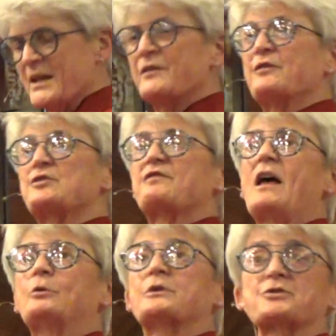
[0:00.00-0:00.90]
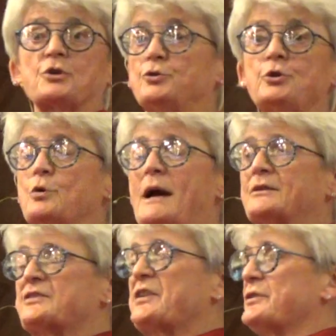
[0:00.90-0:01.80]
The first followers knew how
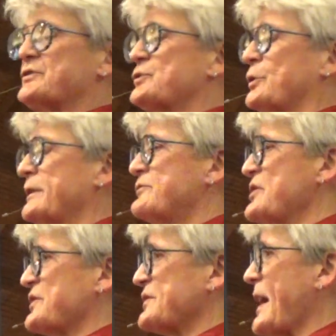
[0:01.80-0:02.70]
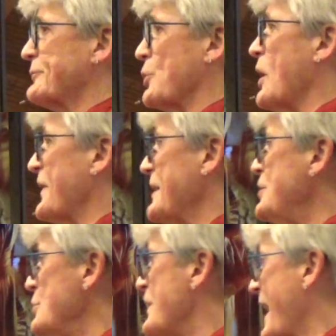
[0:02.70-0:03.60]
to tell the story of Jesus. After all, they knew